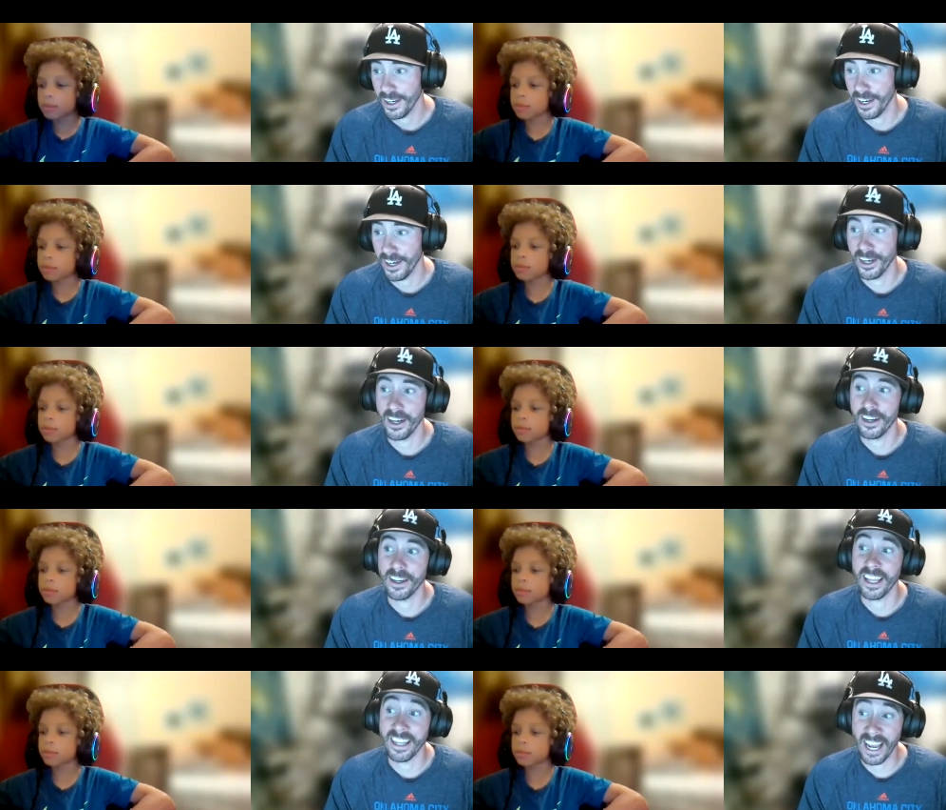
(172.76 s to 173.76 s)

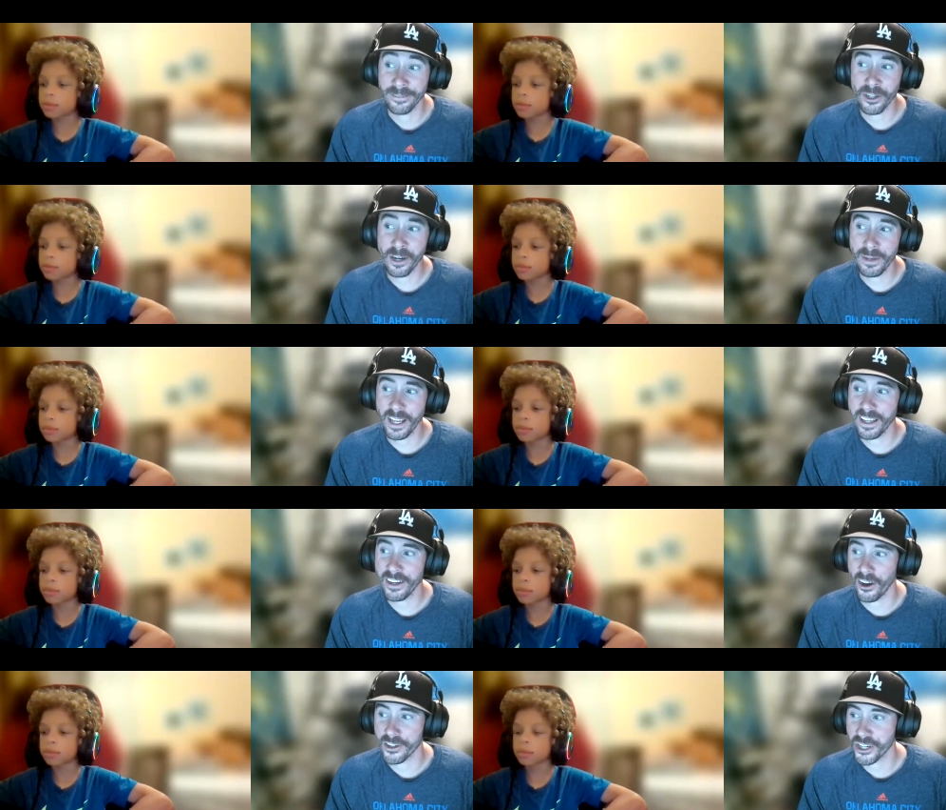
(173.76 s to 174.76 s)
Speaker 1: Uh, and after I'm
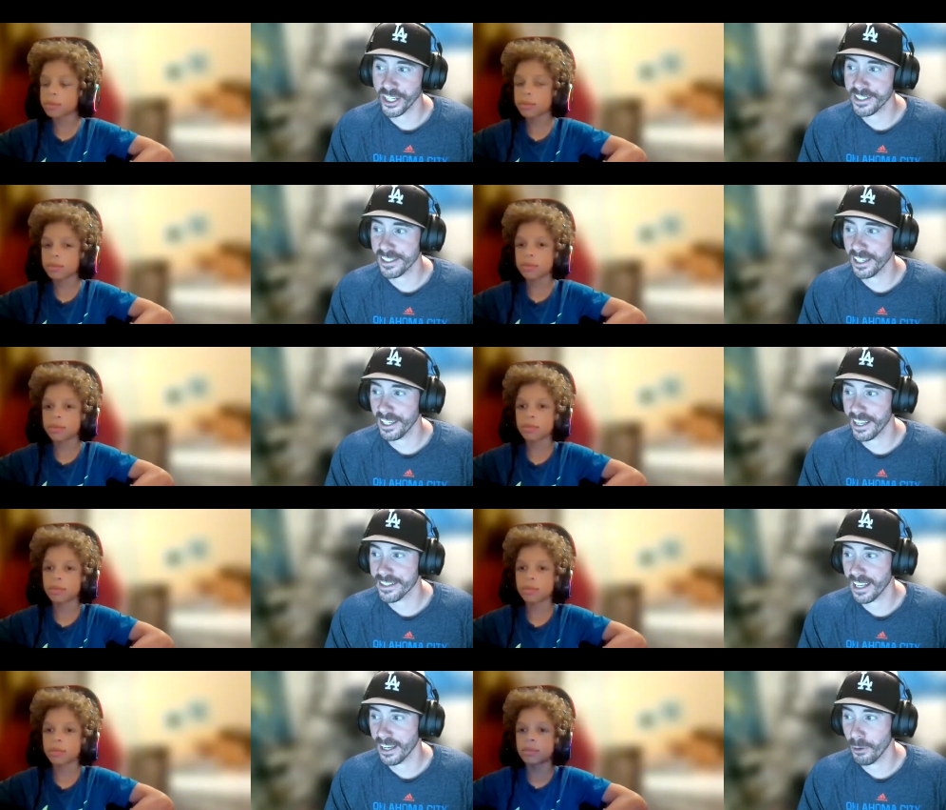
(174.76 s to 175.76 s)
dead on Chicken
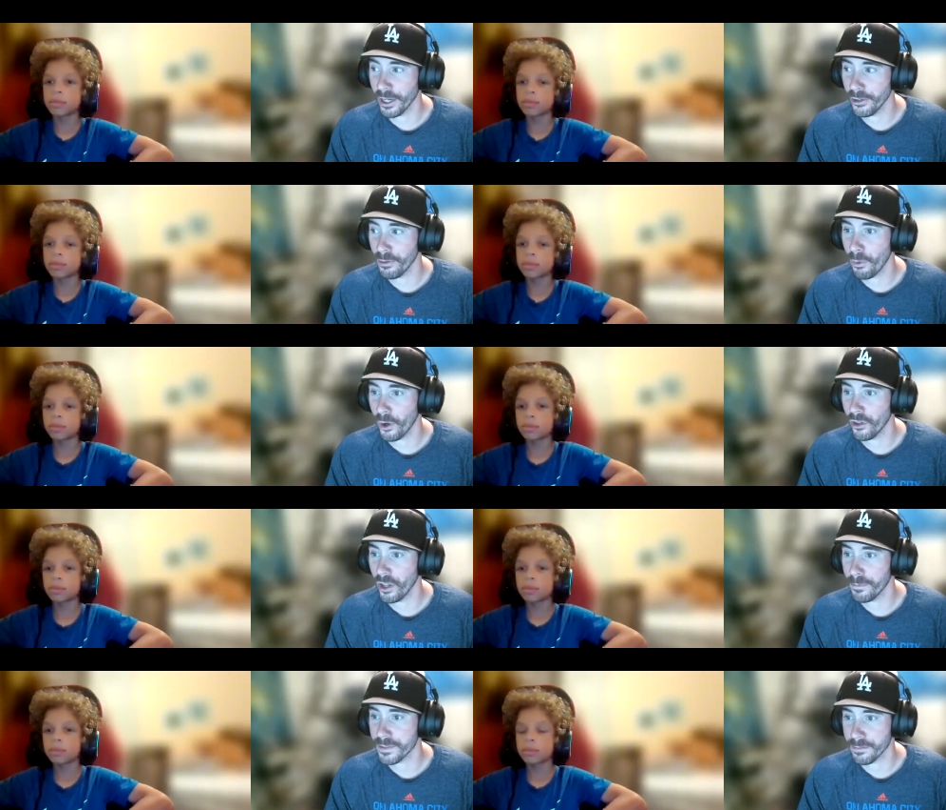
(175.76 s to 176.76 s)
Sundays, I want you to
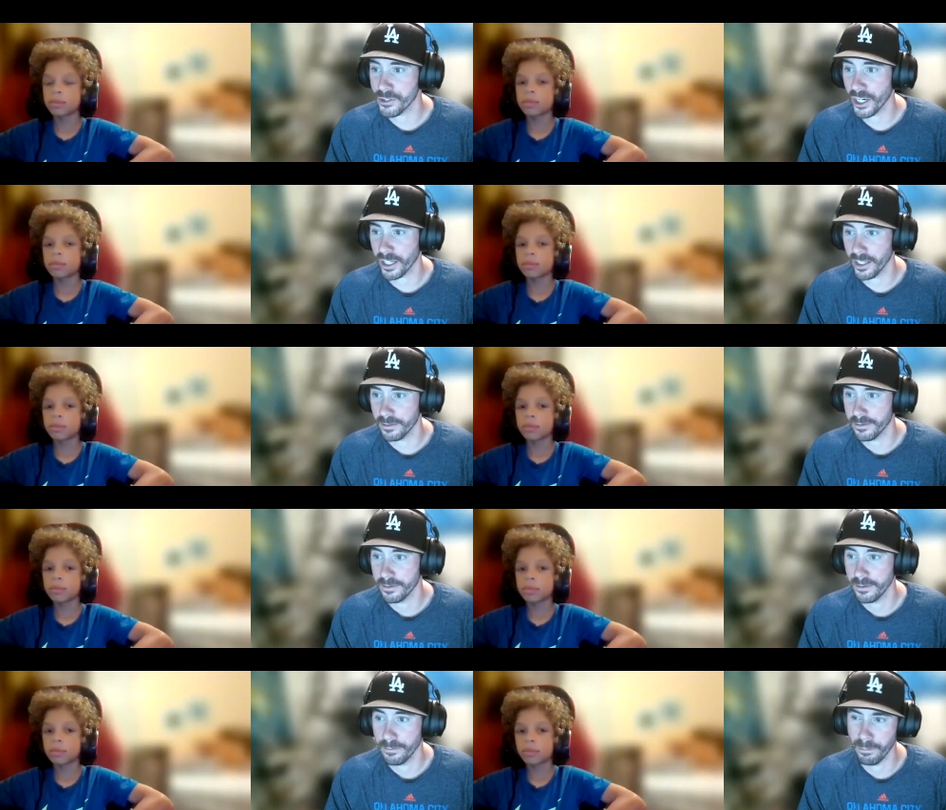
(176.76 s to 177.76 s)
boil up some chicken,
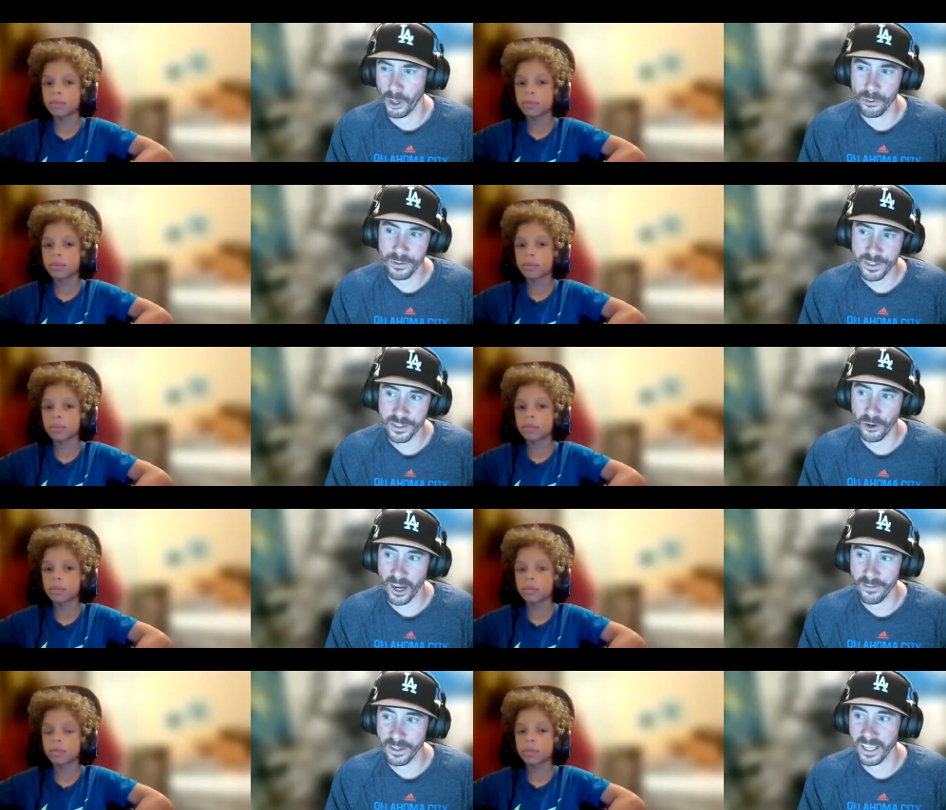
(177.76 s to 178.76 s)
bones,
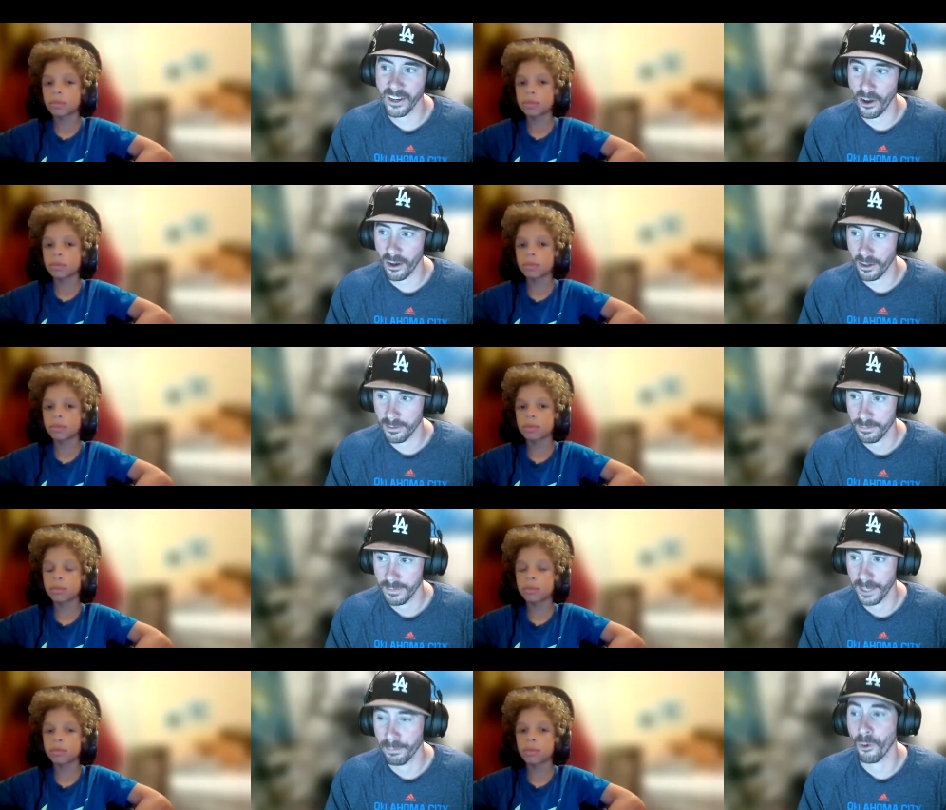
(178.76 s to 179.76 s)
gravy, and all,
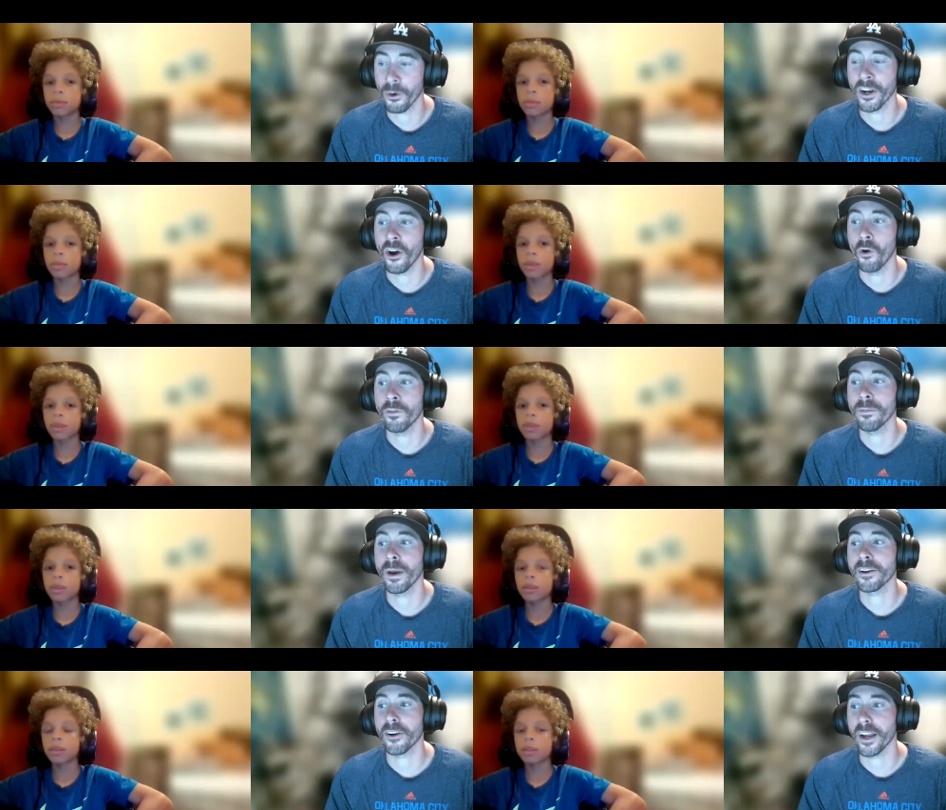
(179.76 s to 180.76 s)
and pour it over
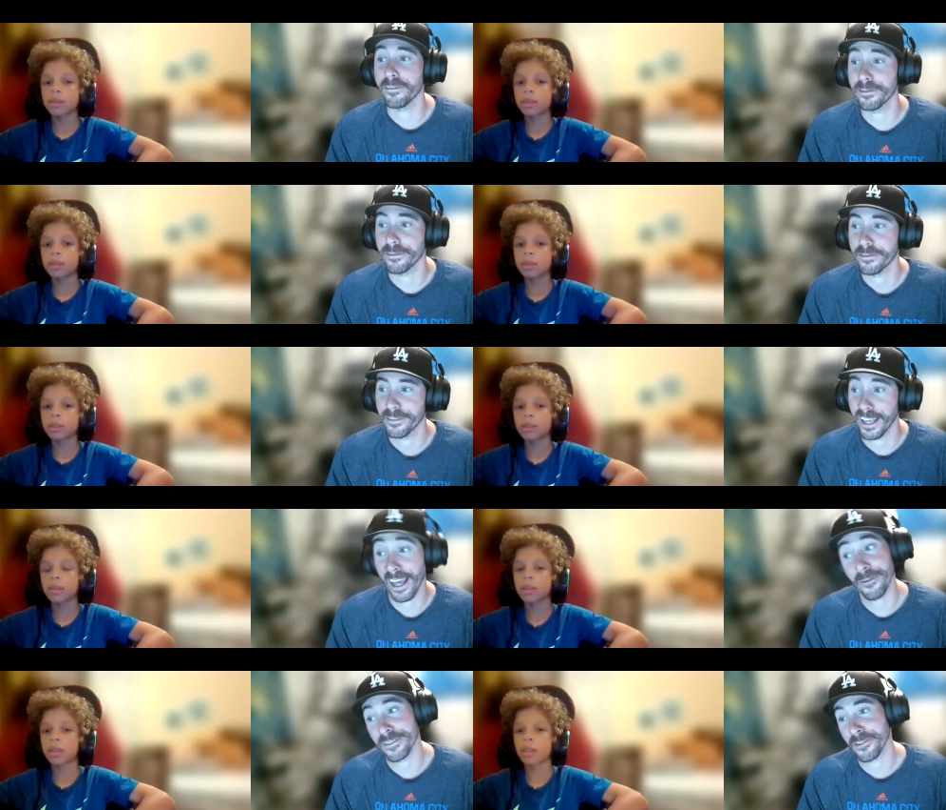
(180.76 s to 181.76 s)
my grave. Yeah,
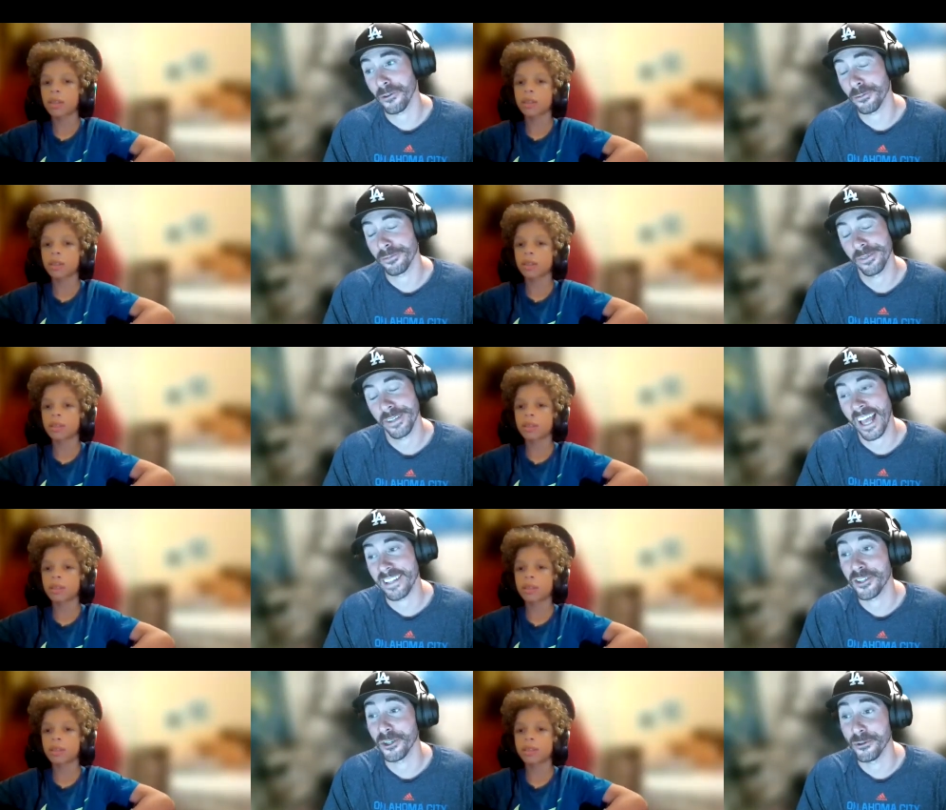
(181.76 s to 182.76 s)
that one is a little
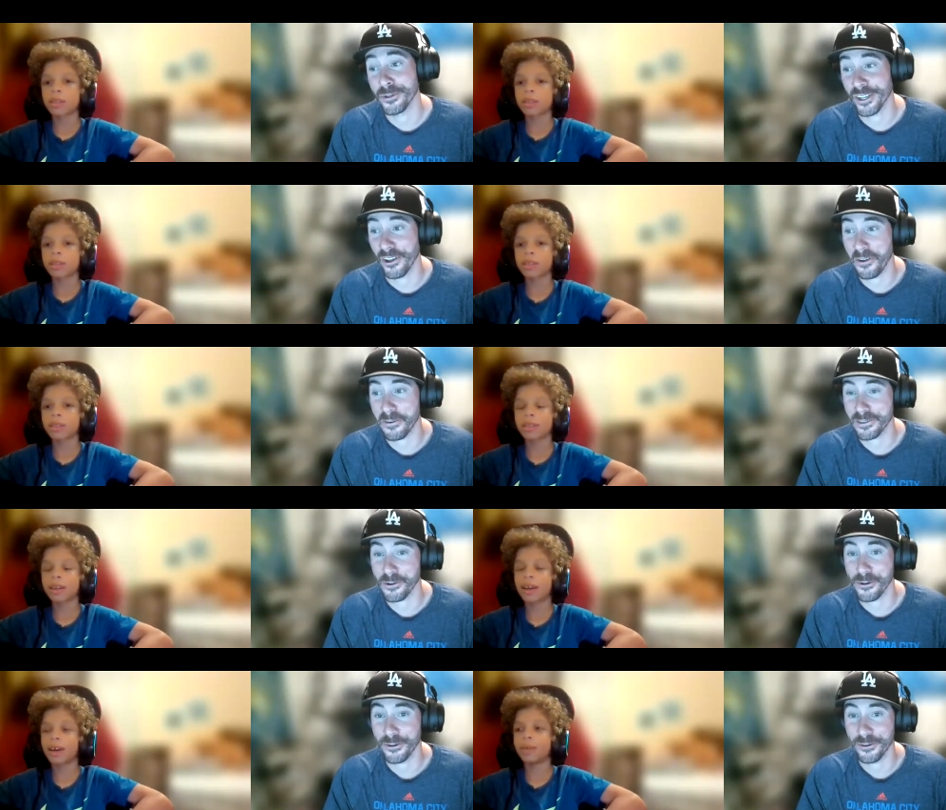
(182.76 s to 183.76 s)
had two, so that was a
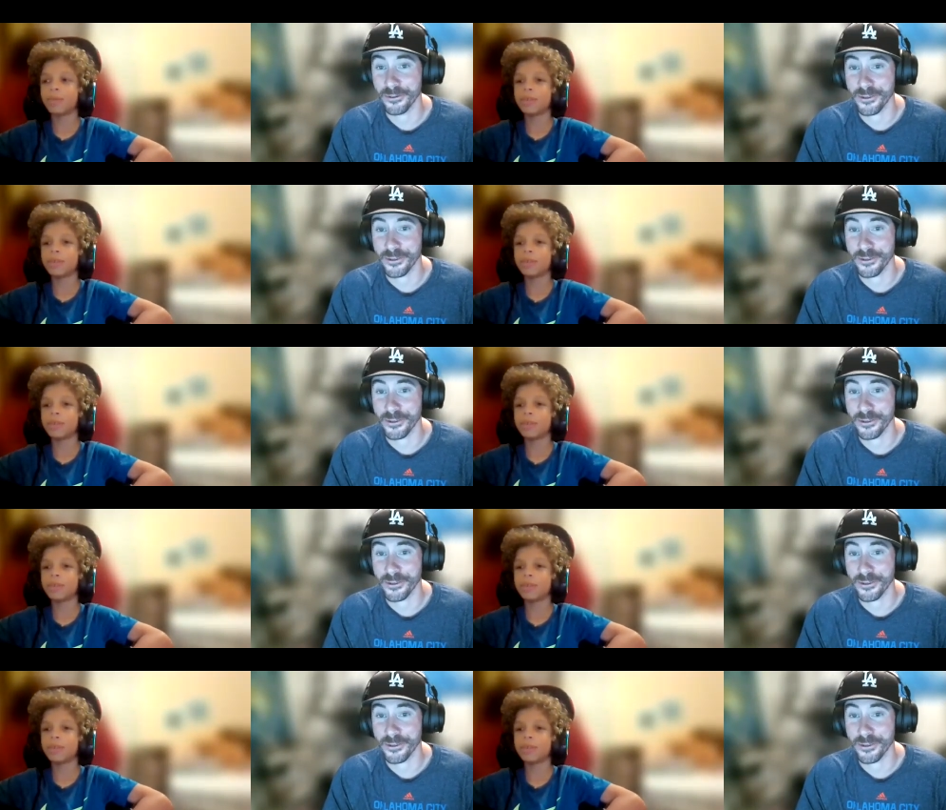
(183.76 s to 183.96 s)
little, um, a little